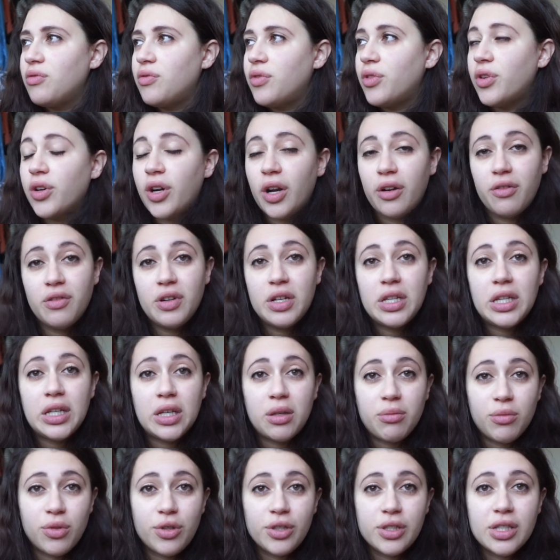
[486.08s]
for
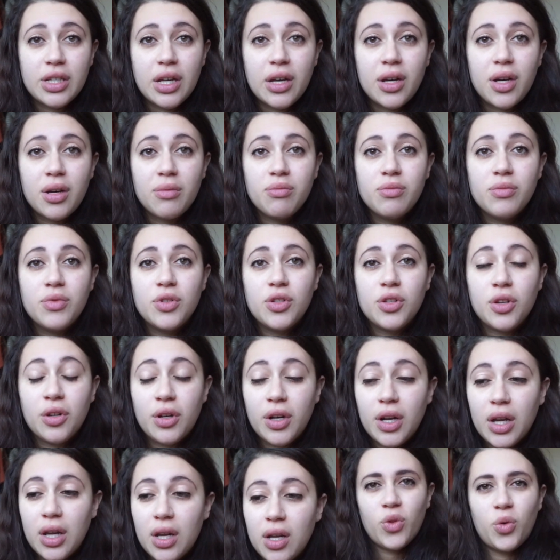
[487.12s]
everything, Malta. I'm
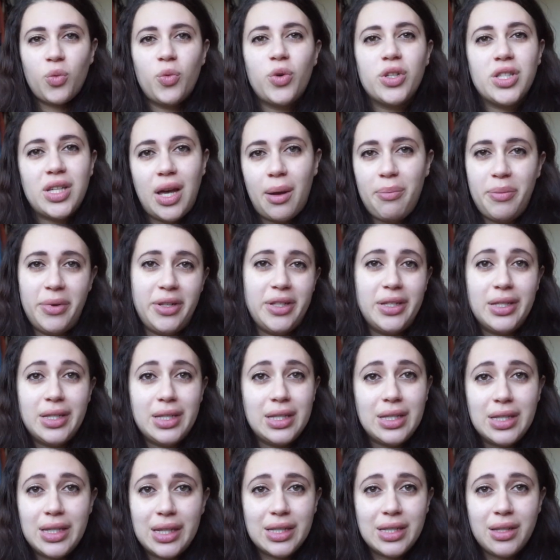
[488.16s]
sorry. What's happened
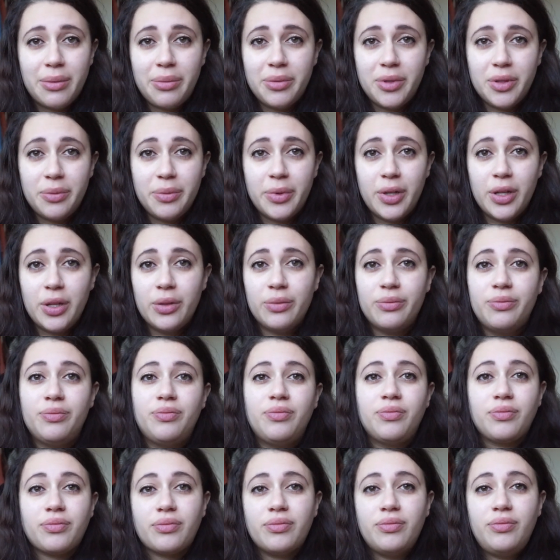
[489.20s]
isn't acceptable.
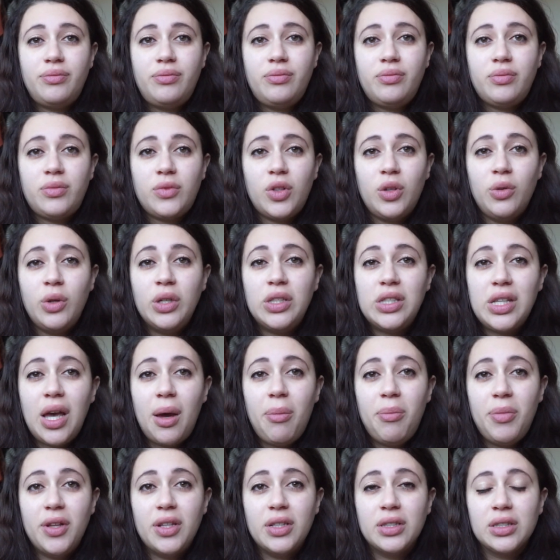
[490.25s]
What's
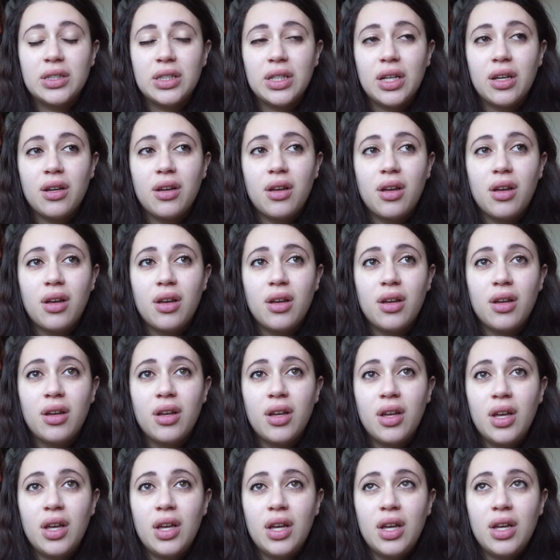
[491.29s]
happened
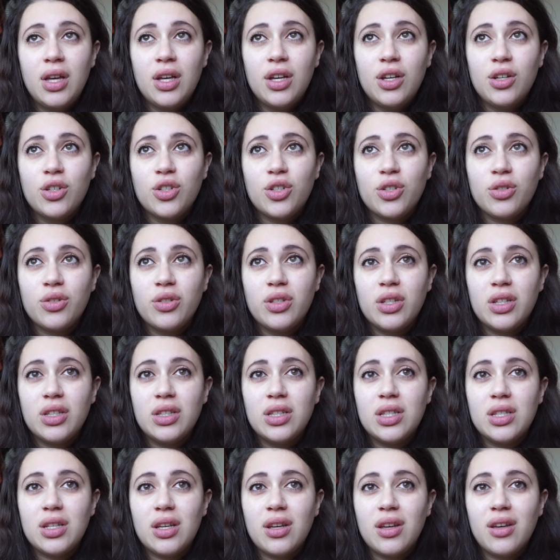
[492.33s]

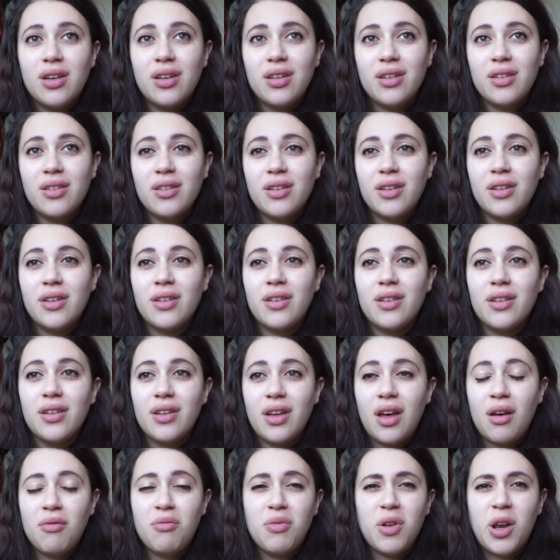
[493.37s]
shouldn't
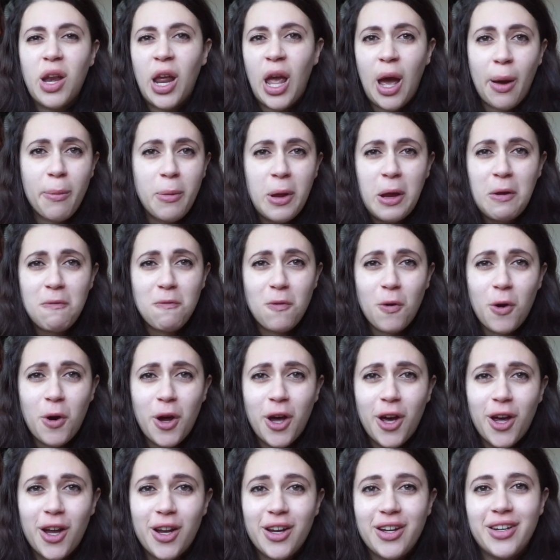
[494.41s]
have been coming for
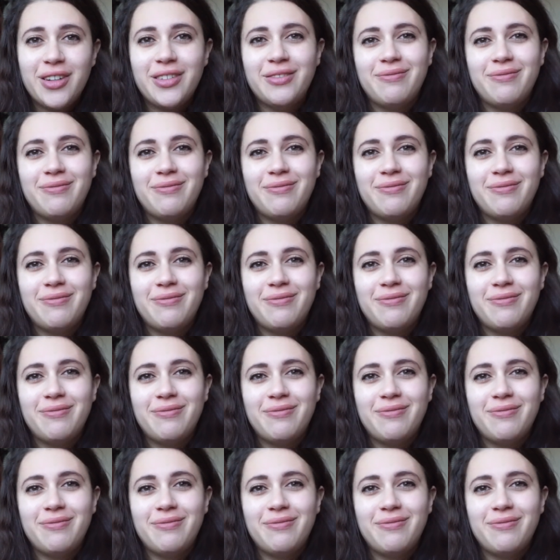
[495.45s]
her.